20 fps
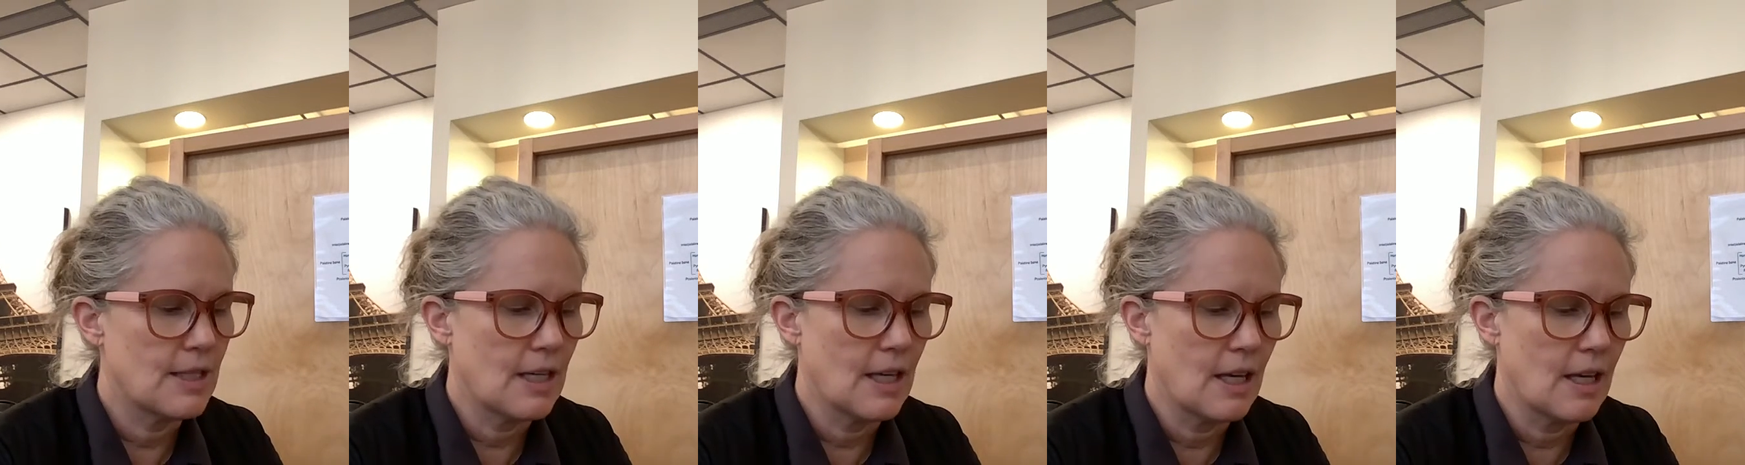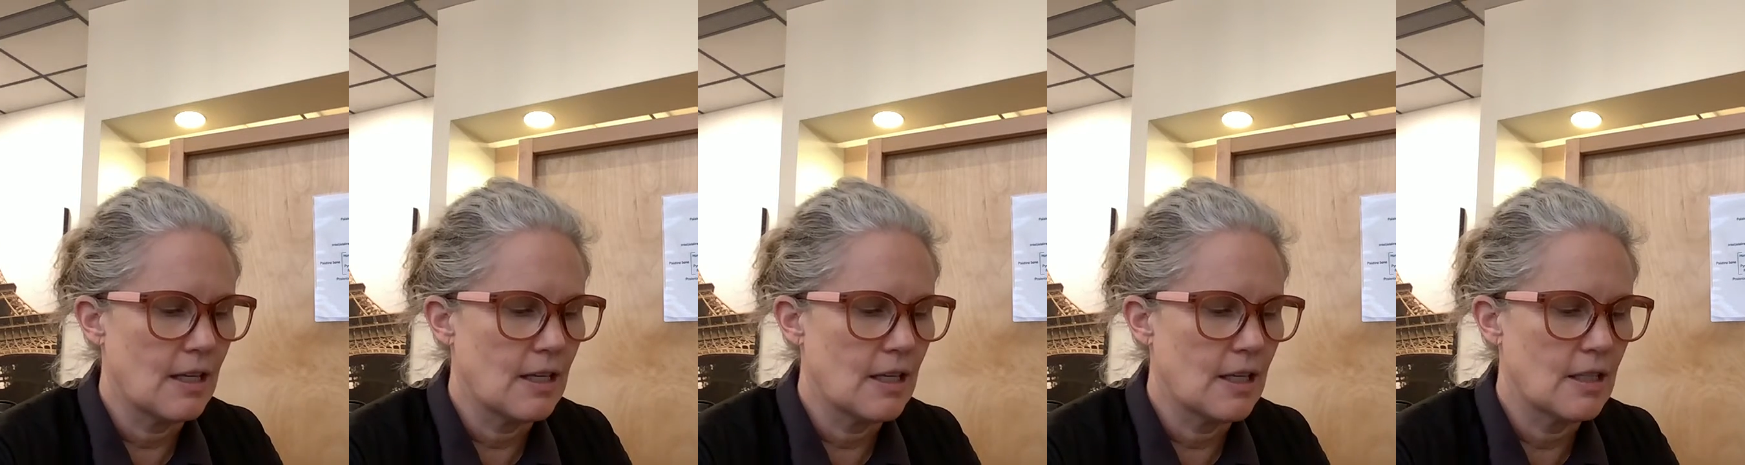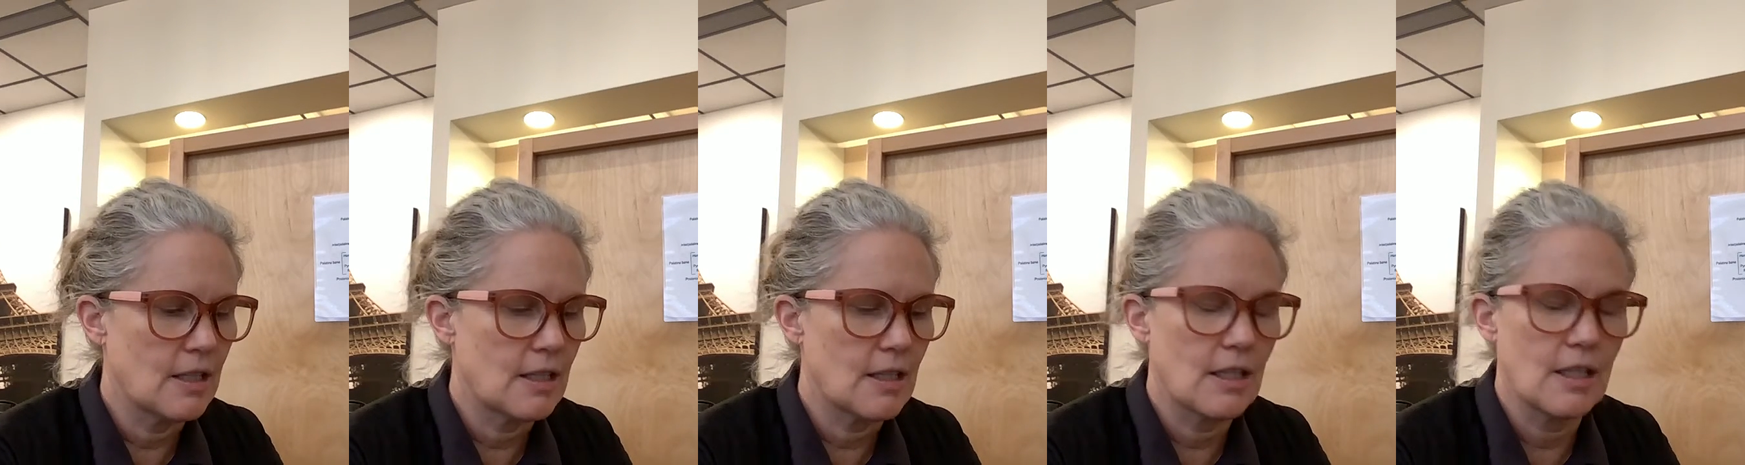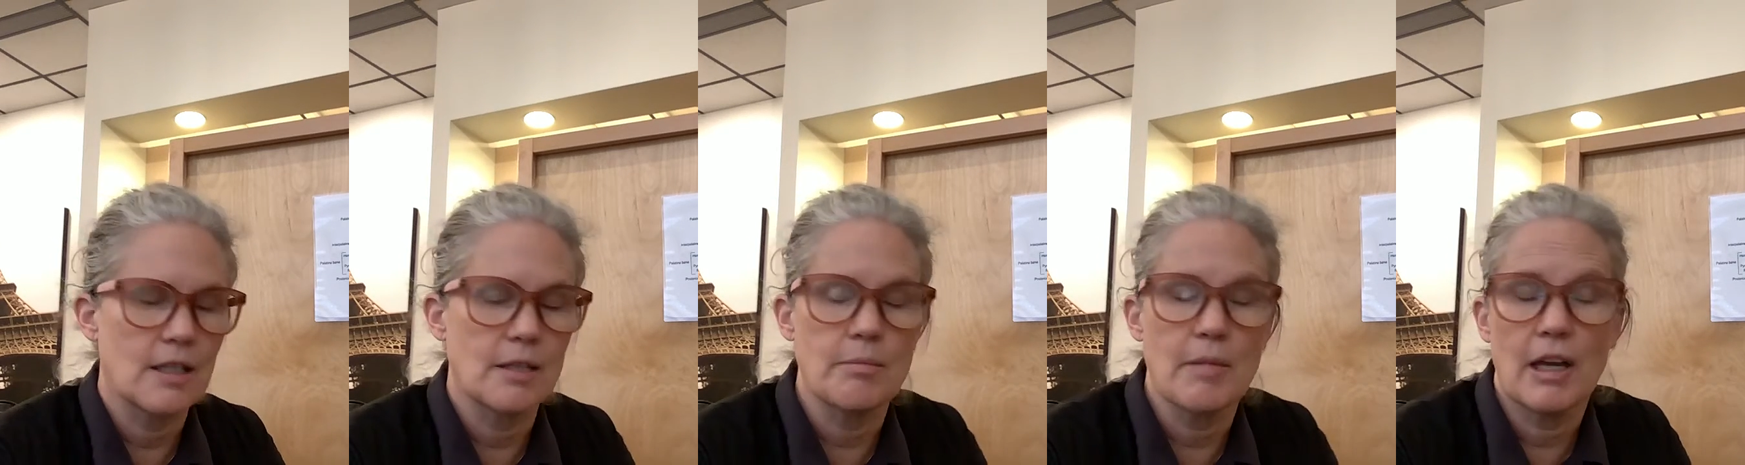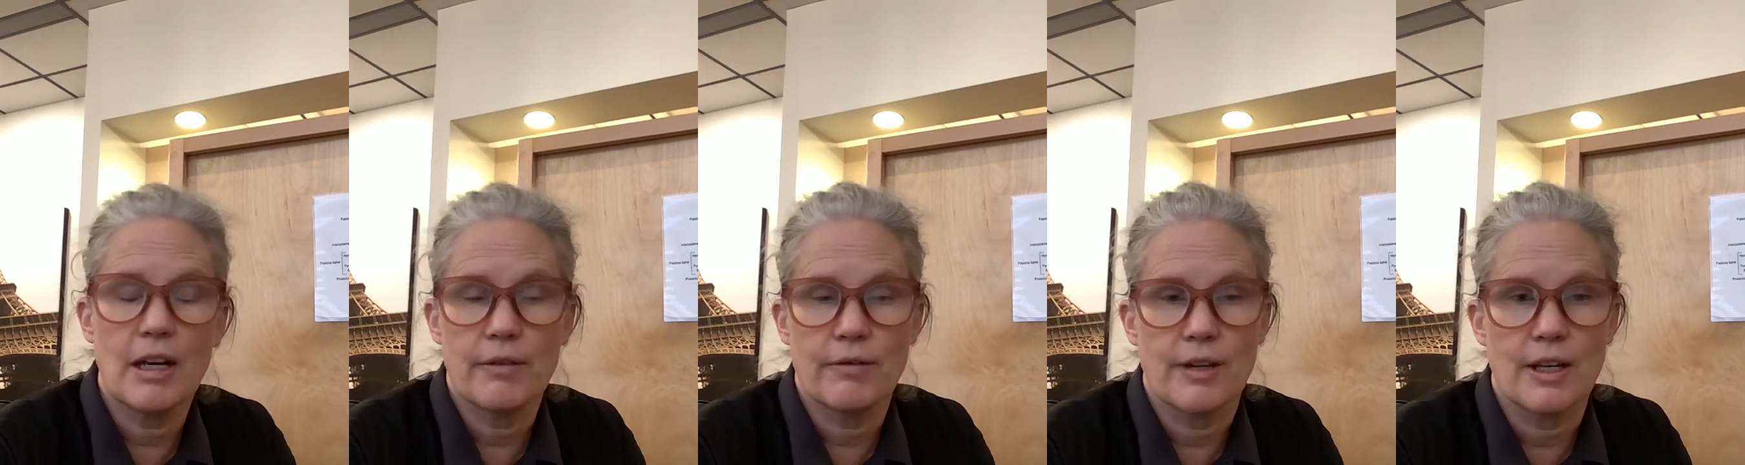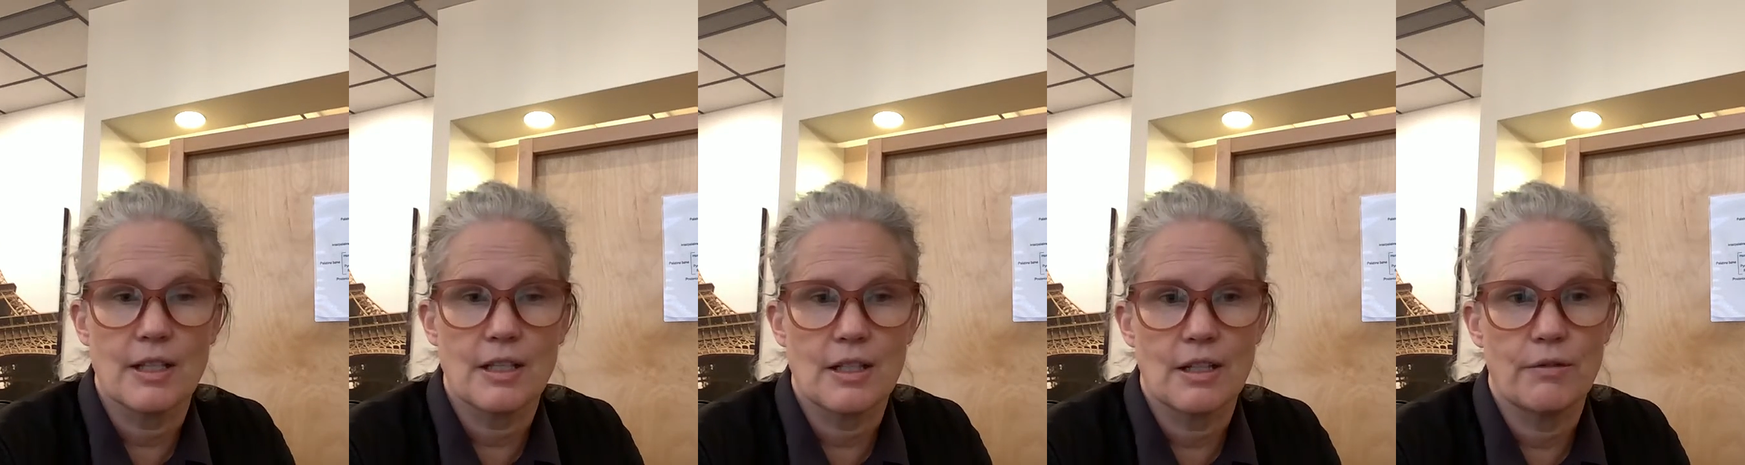and it's
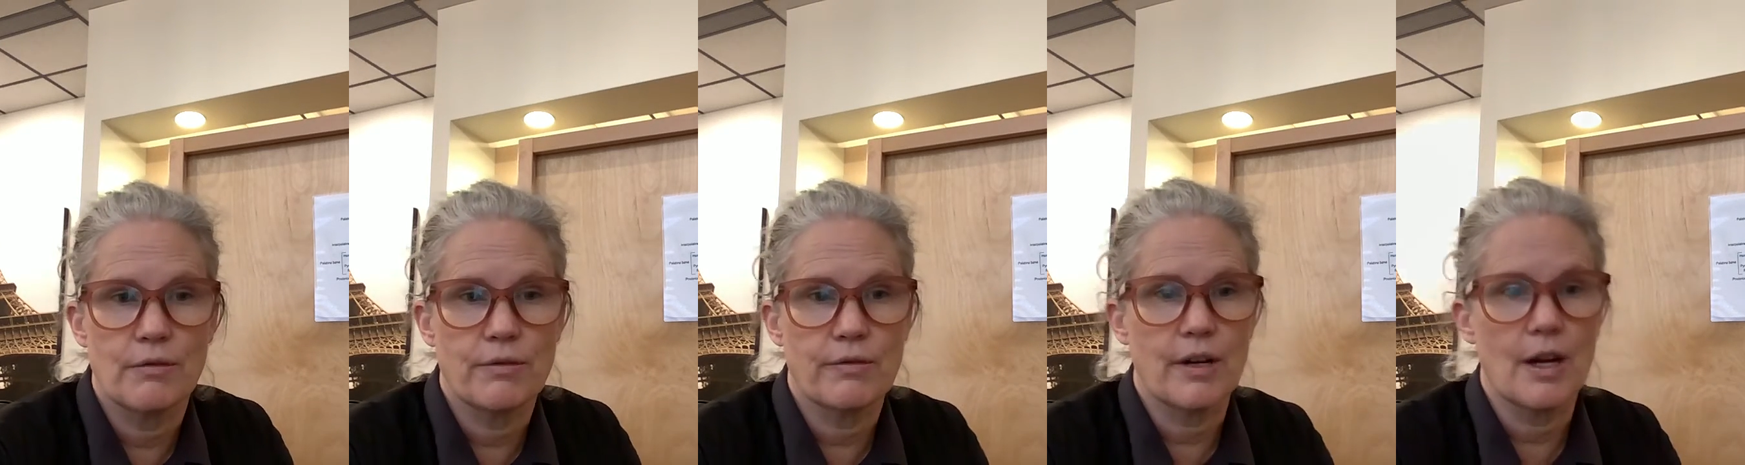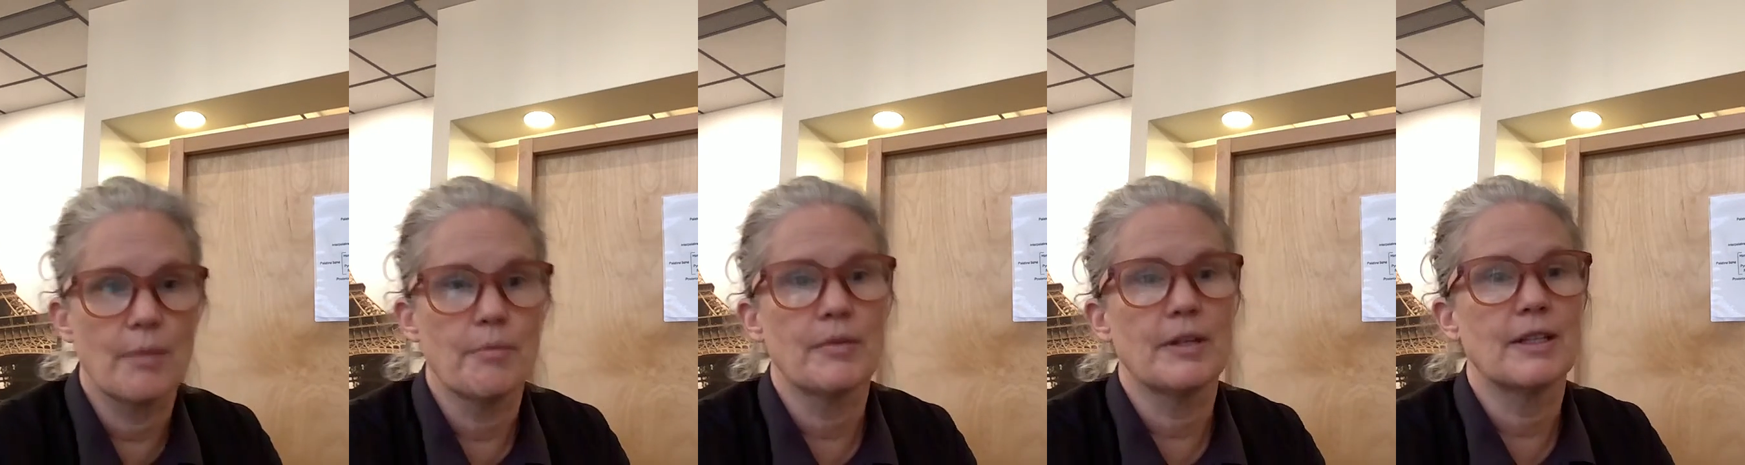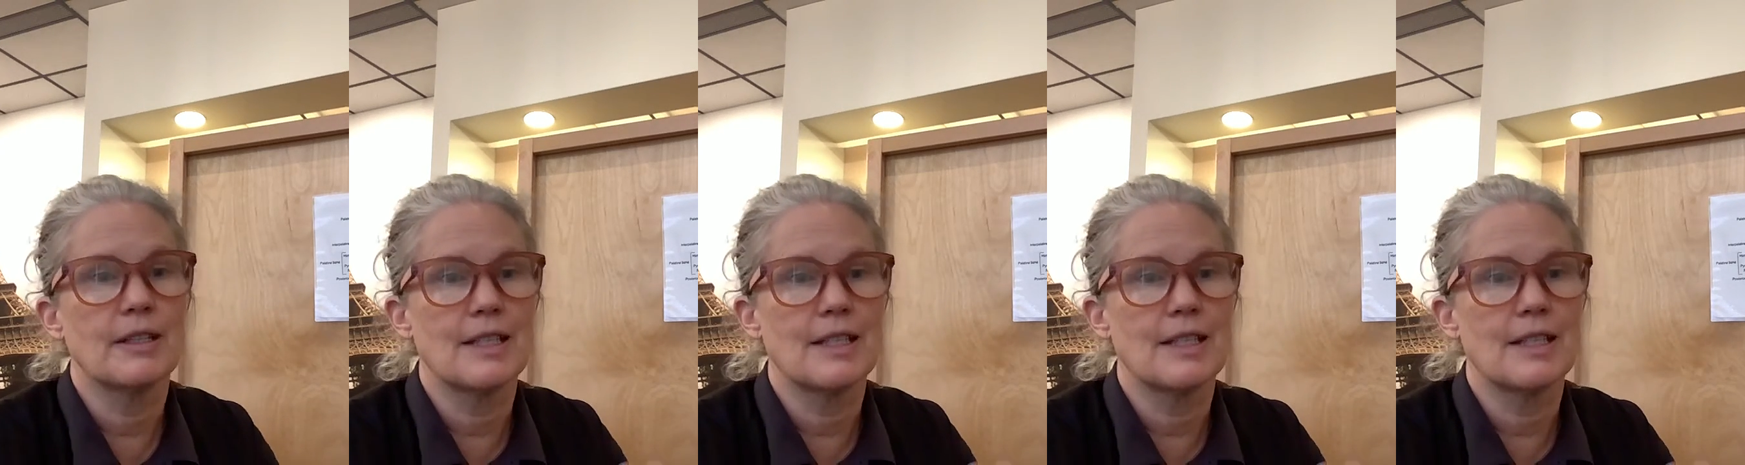manifested from